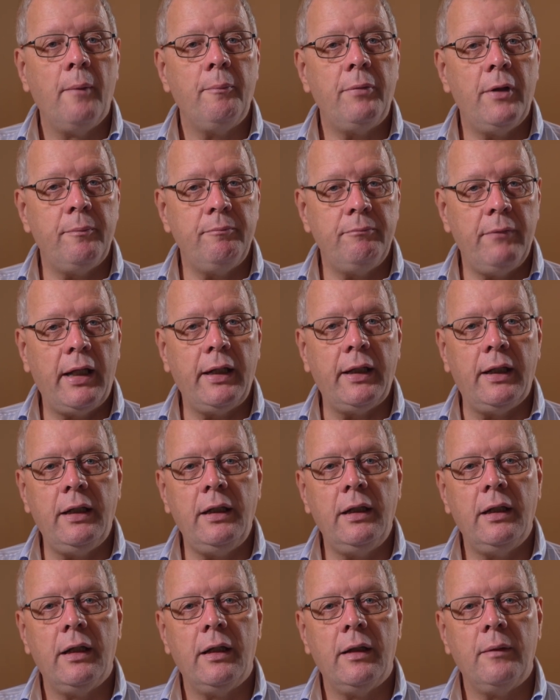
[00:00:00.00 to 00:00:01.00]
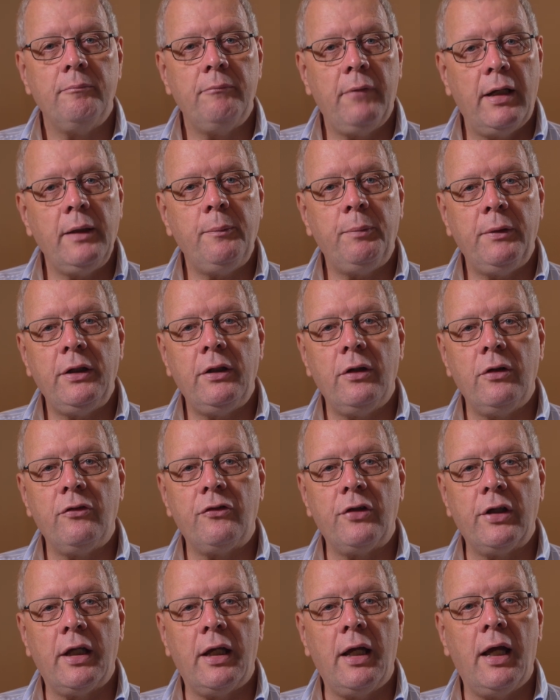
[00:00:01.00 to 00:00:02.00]
but many may be
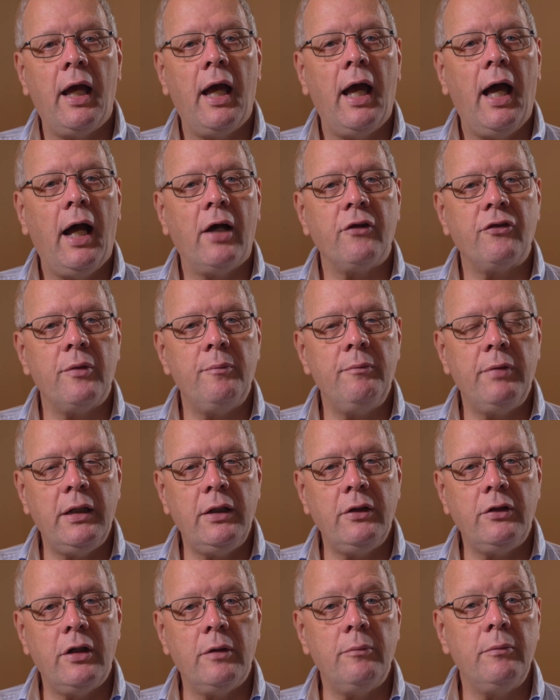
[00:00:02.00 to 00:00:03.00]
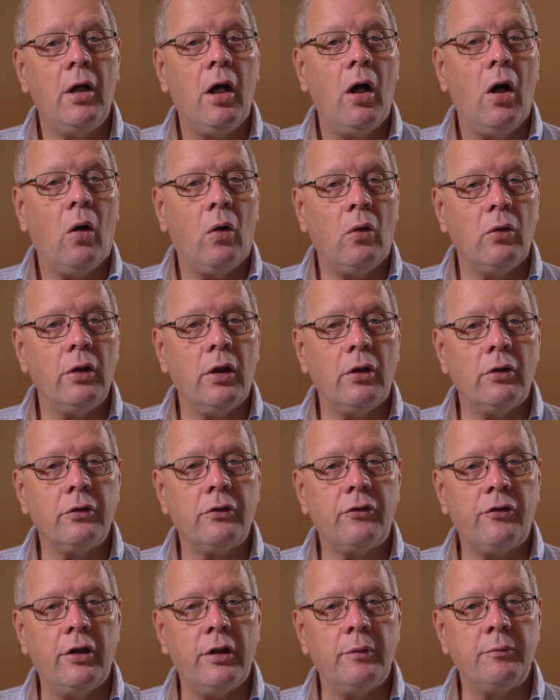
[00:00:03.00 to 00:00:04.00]
using it as a medium or
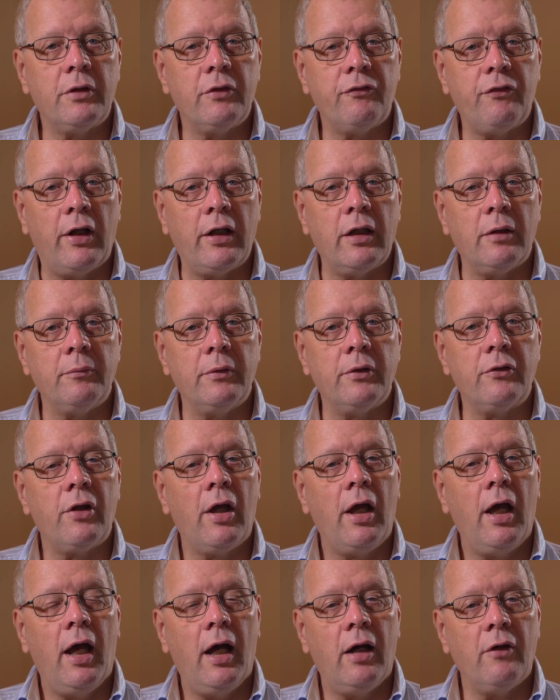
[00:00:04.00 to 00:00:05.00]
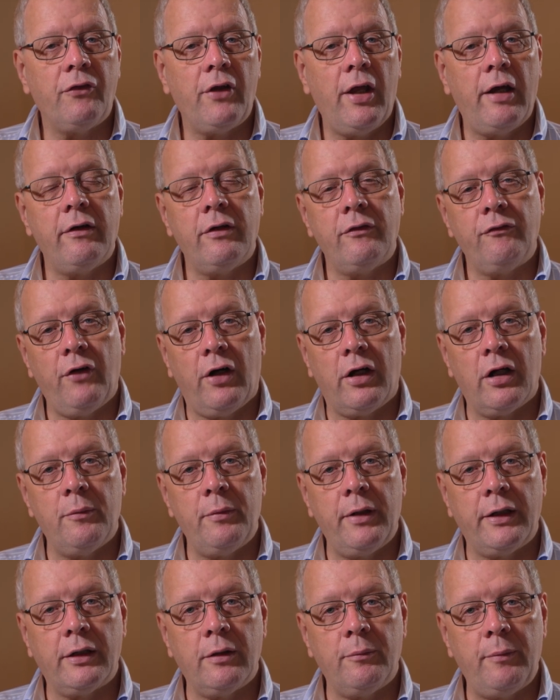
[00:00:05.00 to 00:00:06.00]
long term development of their
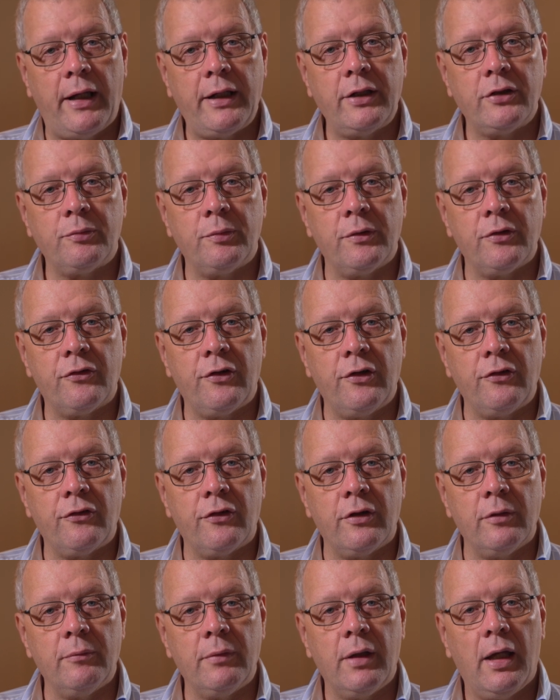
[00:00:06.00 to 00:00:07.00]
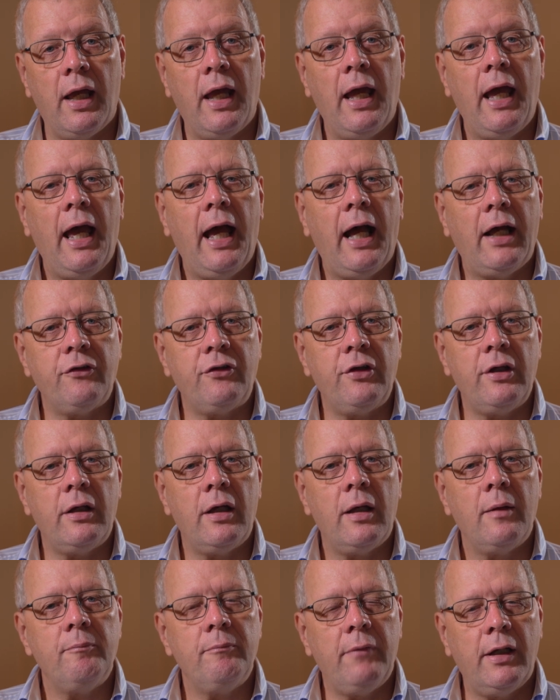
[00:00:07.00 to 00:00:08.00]
environmental management system, as
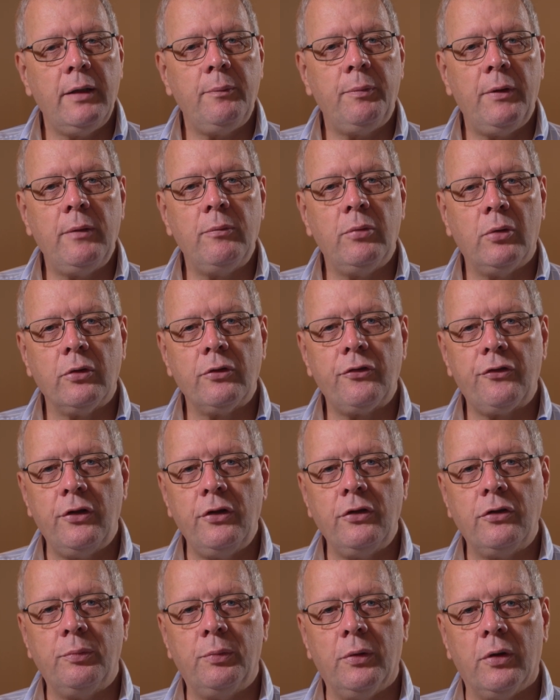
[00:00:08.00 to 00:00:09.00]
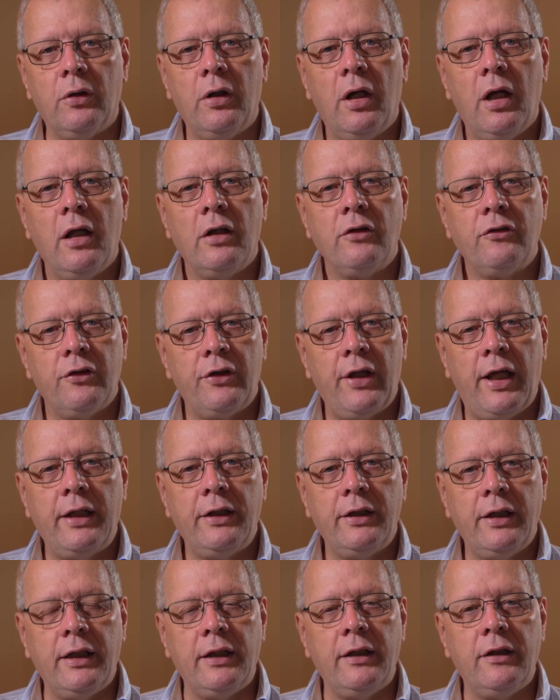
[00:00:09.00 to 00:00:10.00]
it may be more suitable to
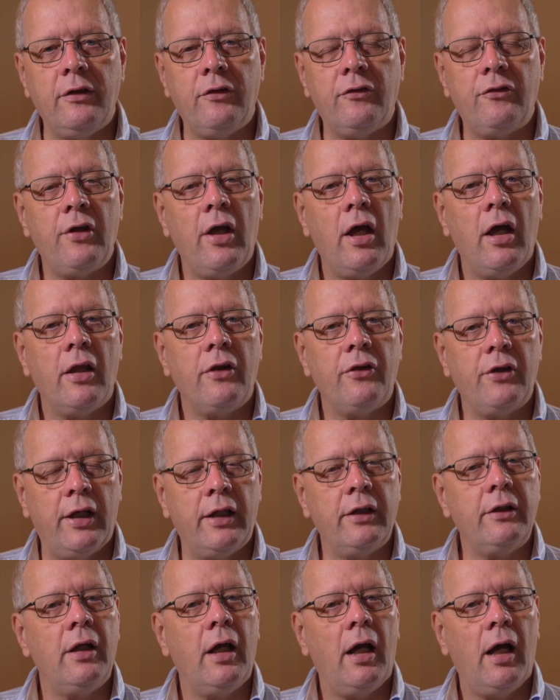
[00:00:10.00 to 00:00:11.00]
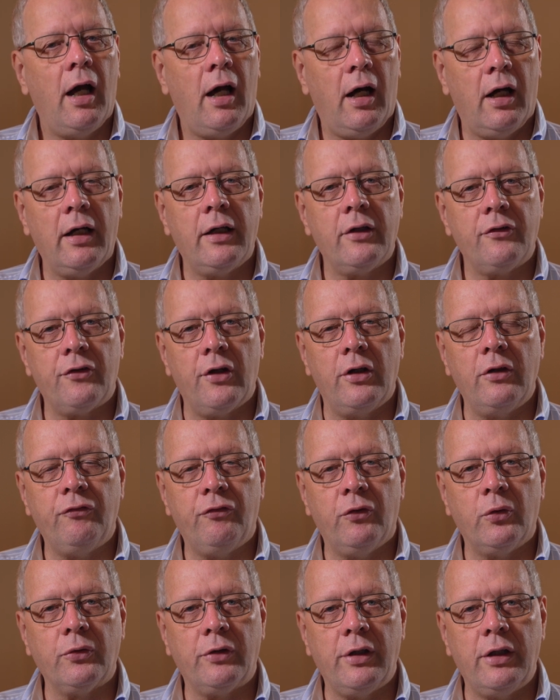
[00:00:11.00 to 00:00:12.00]
their needs than ISO
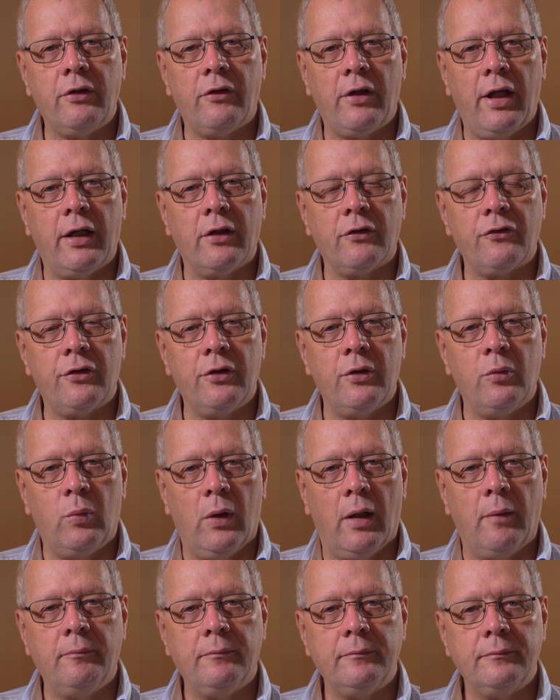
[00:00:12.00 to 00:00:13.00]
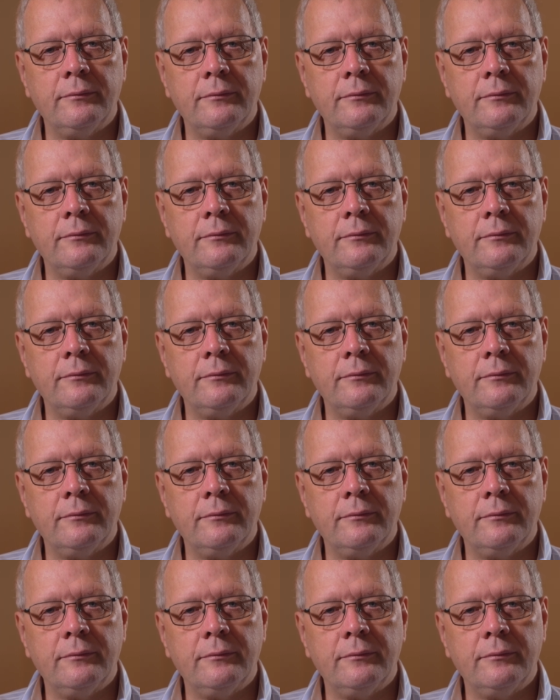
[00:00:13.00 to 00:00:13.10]
14001.